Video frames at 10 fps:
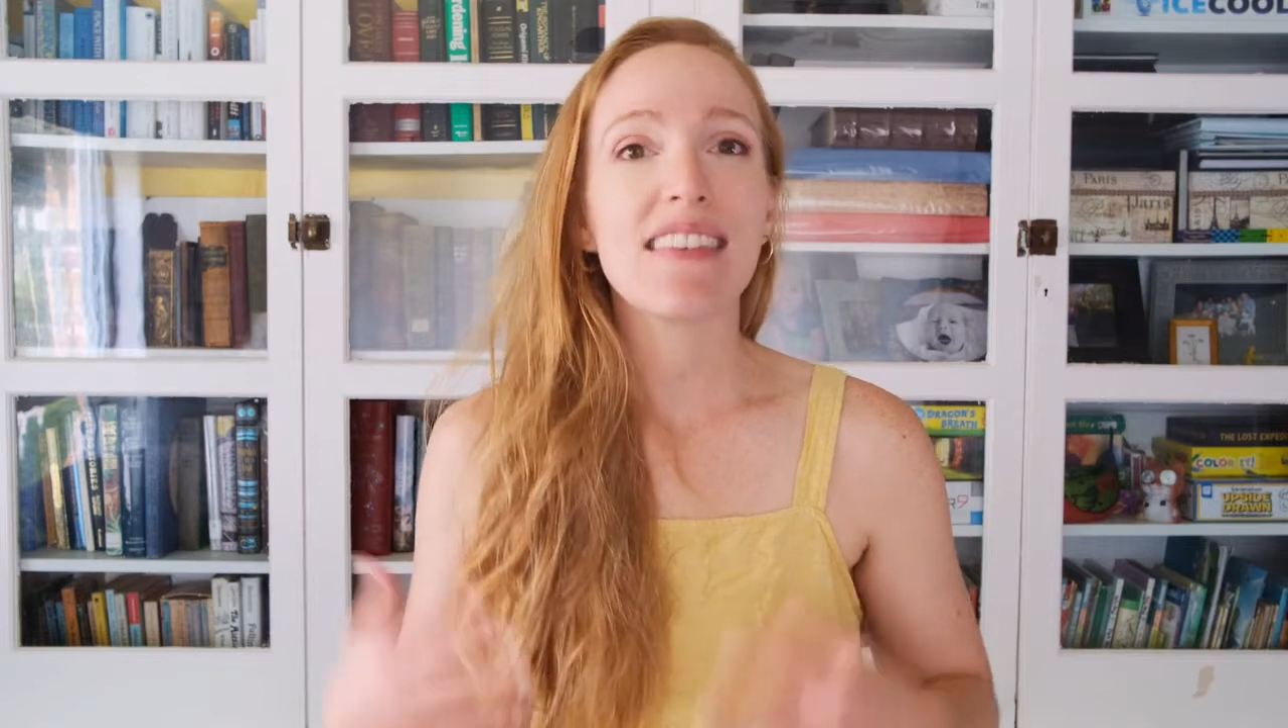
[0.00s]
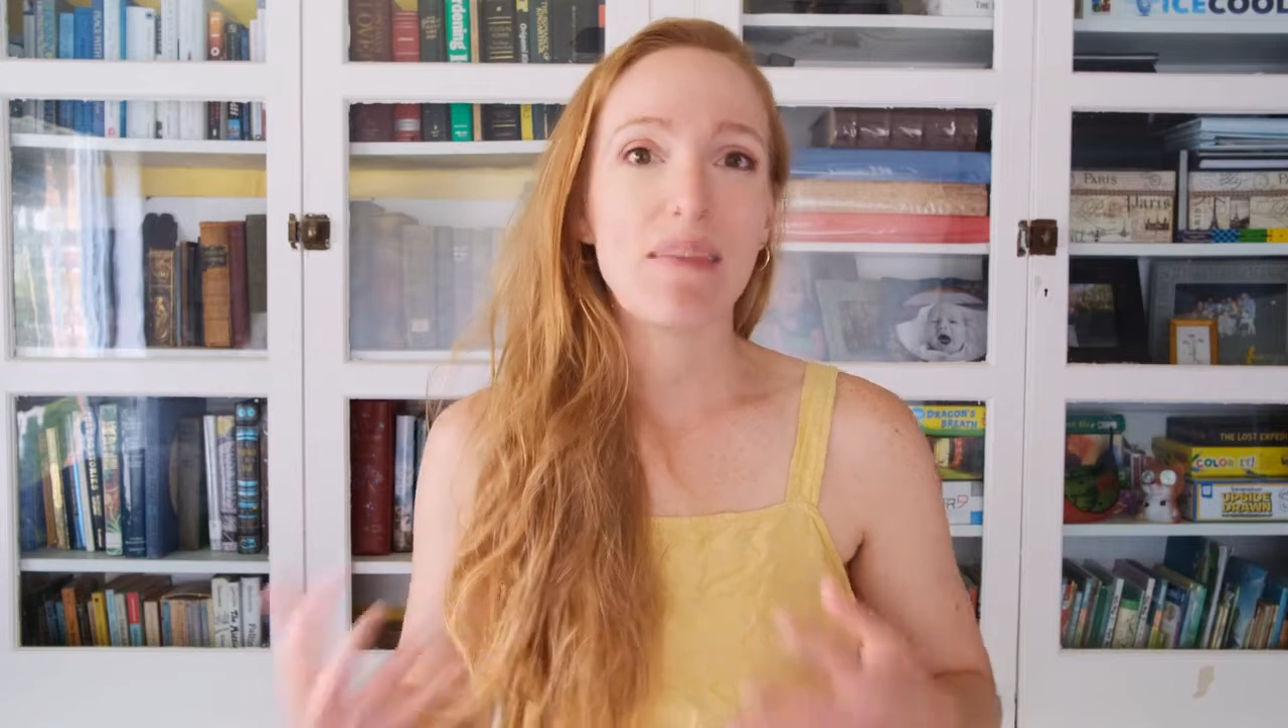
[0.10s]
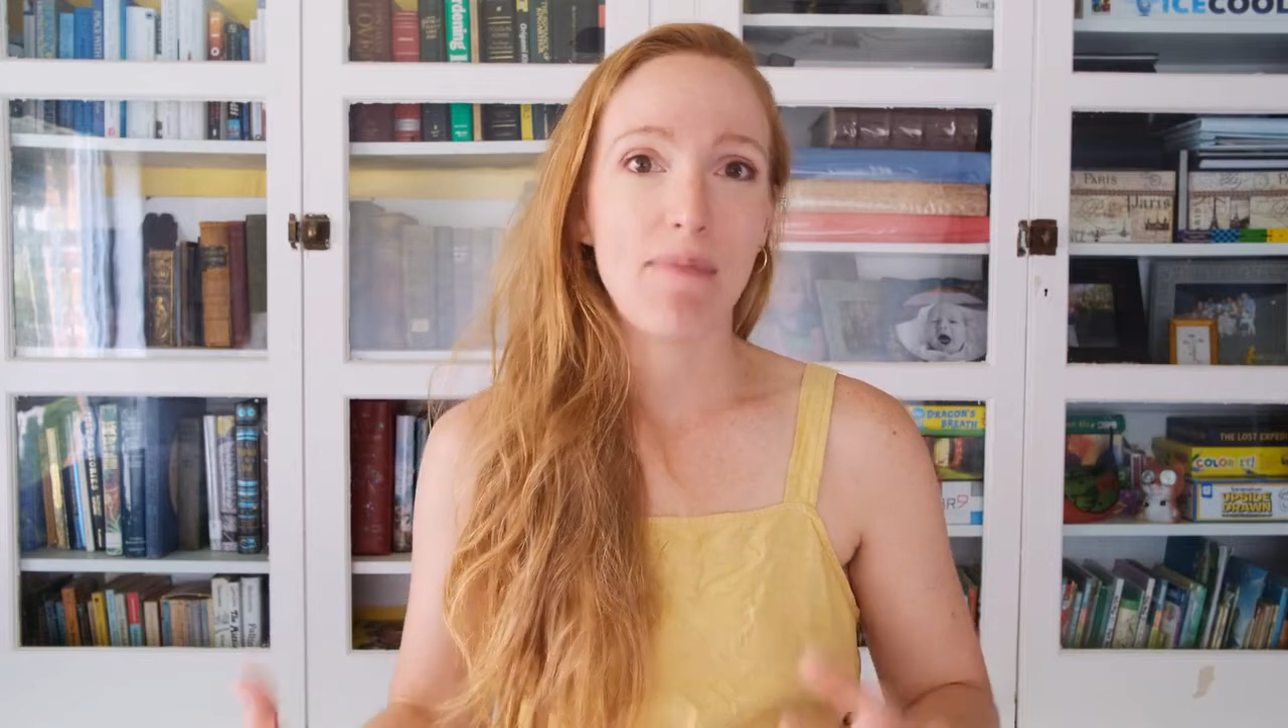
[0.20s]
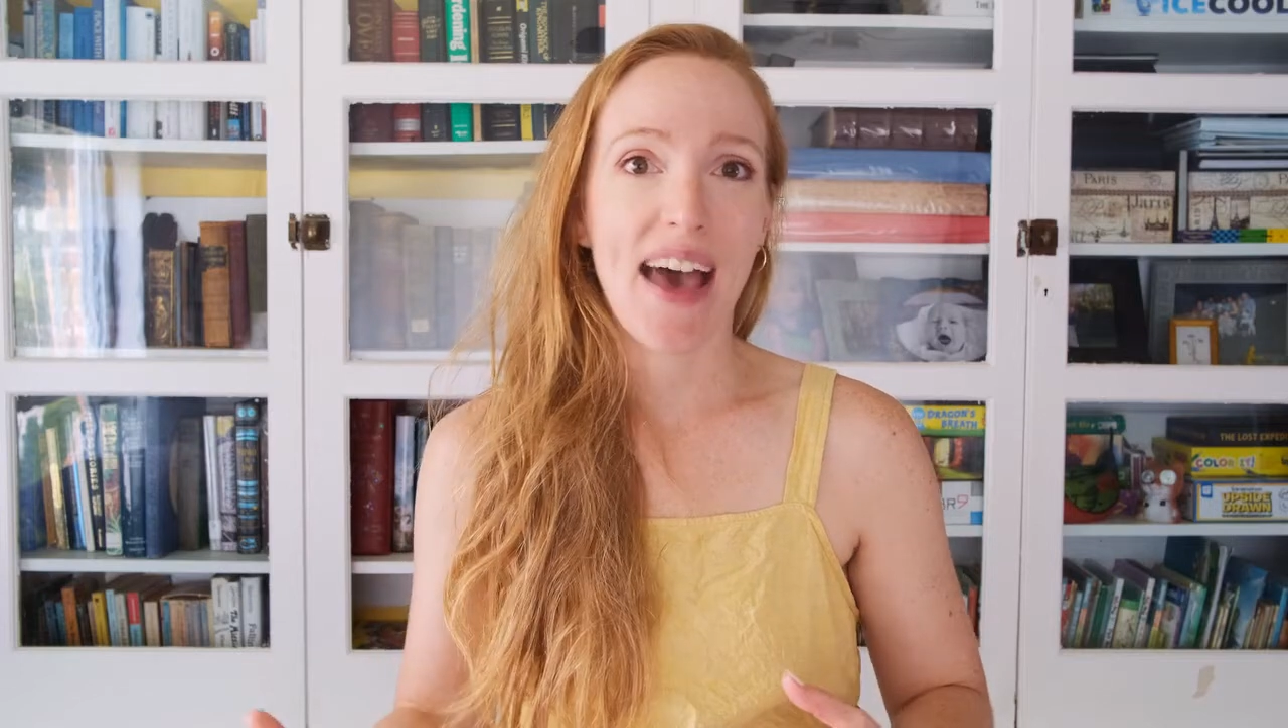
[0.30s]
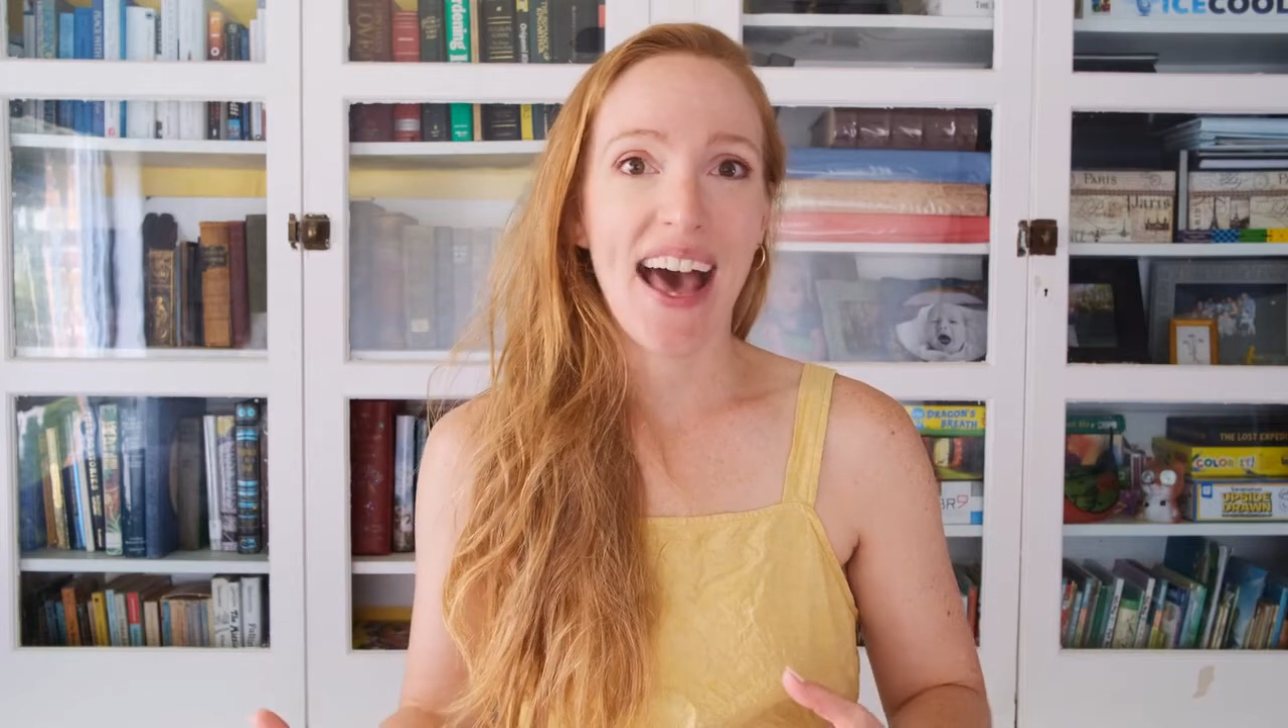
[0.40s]

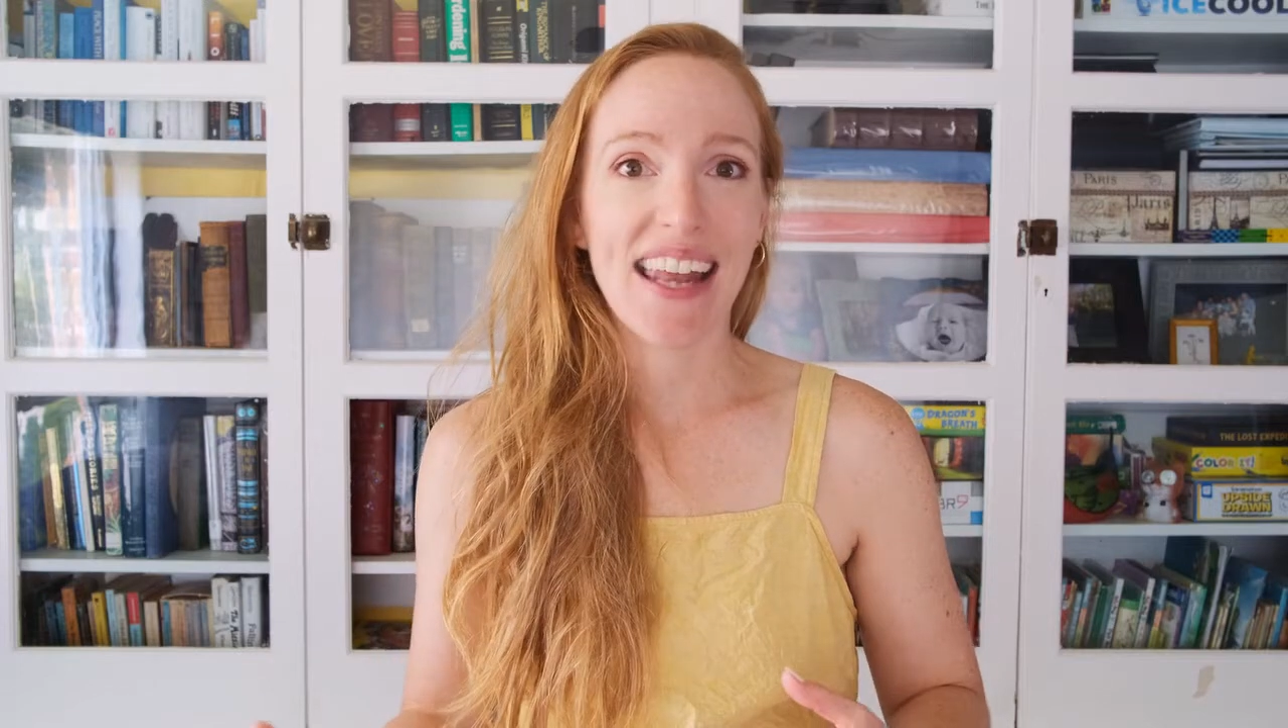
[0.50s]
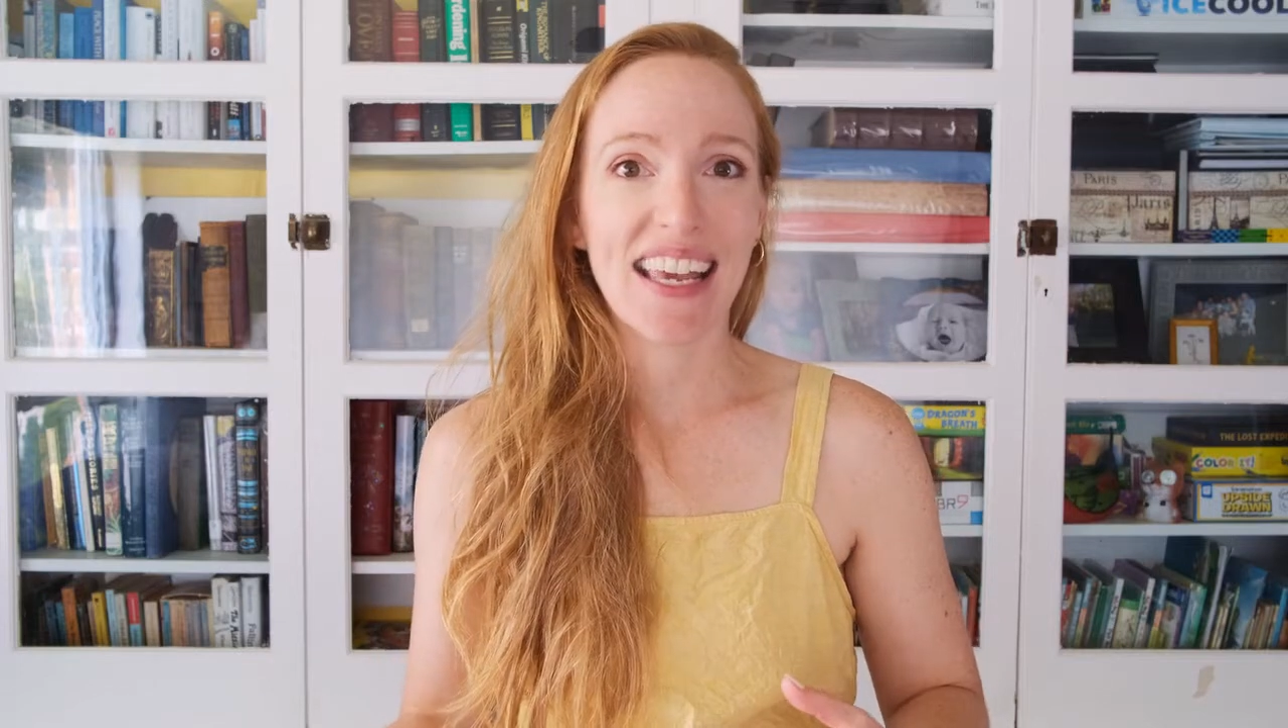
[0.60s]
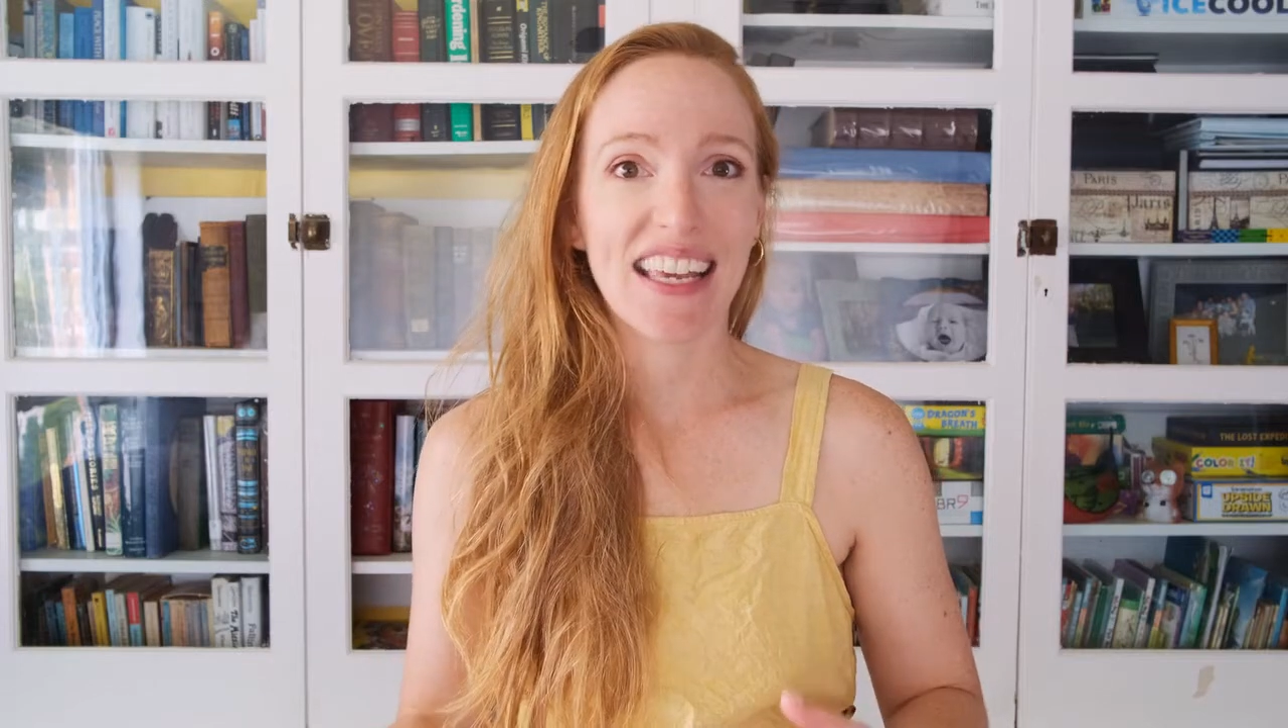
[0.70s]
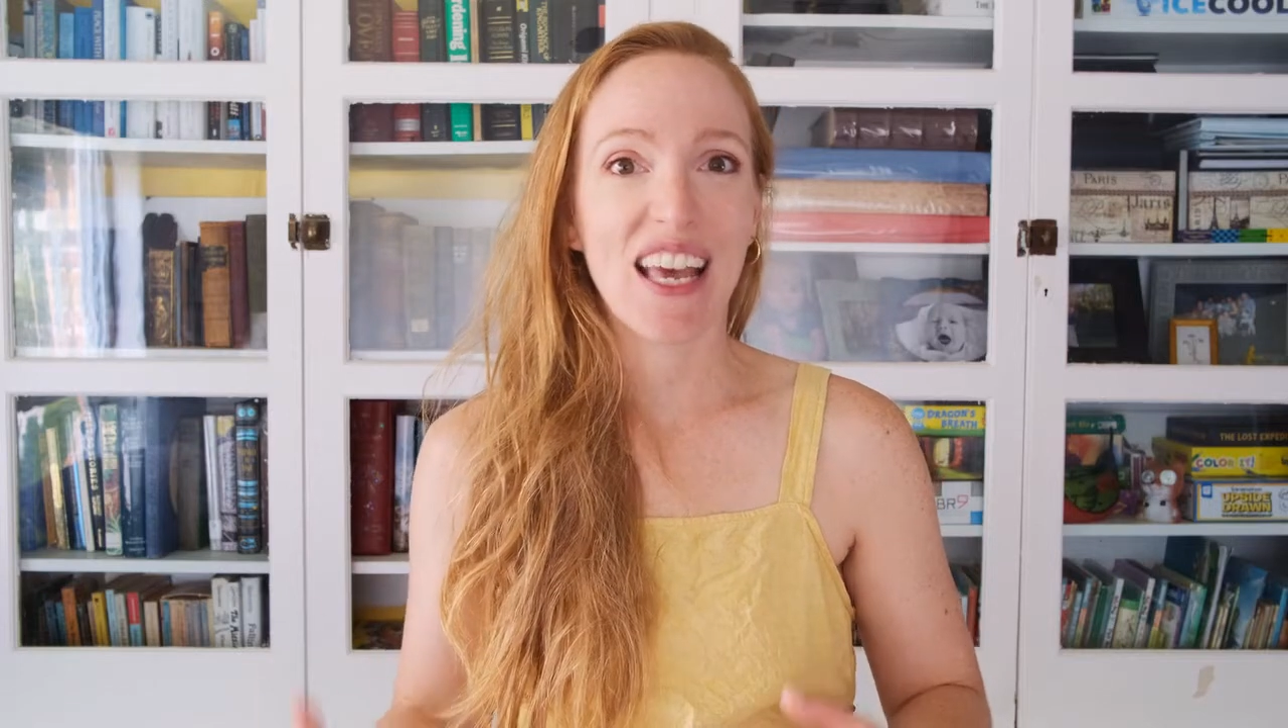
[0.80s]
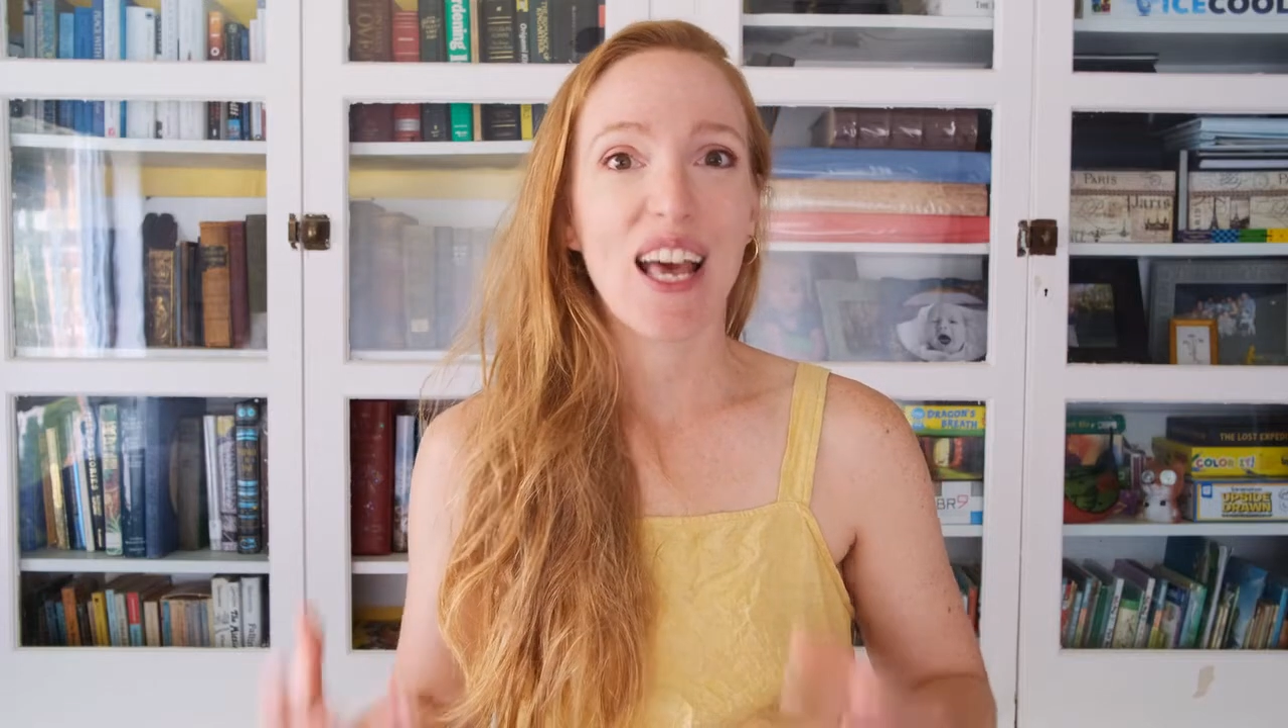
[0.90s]

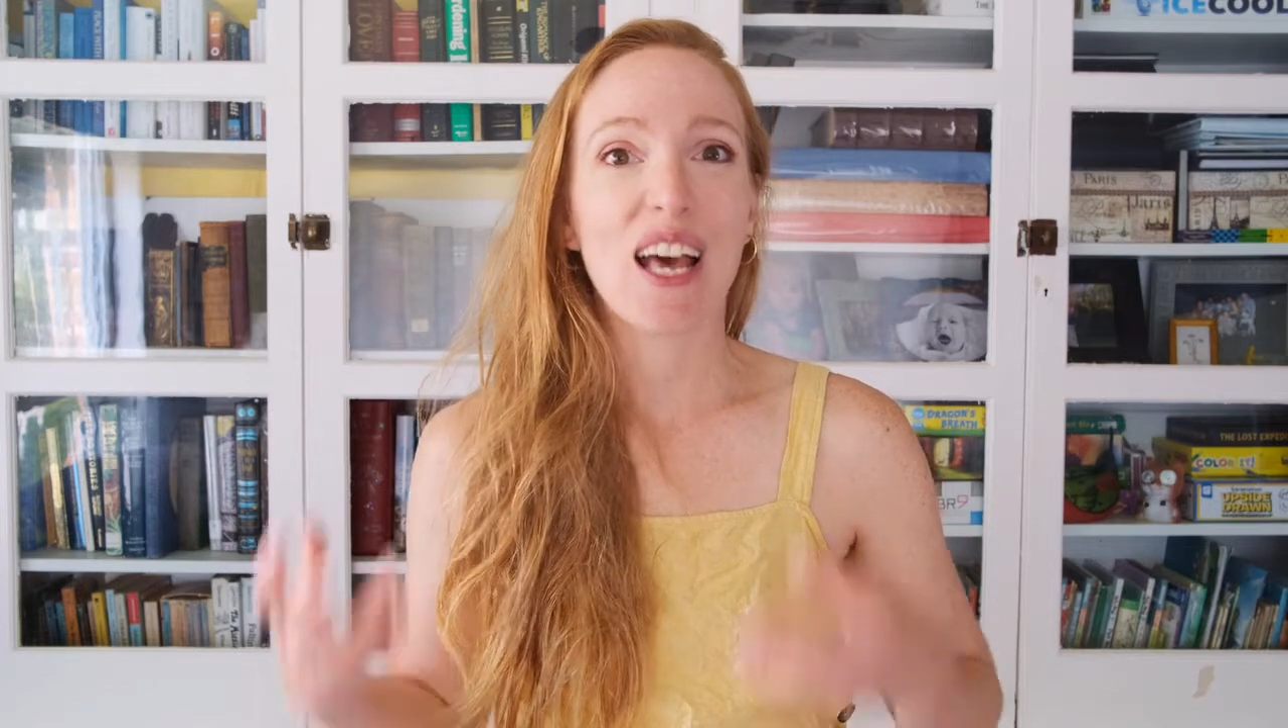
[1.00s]
thematic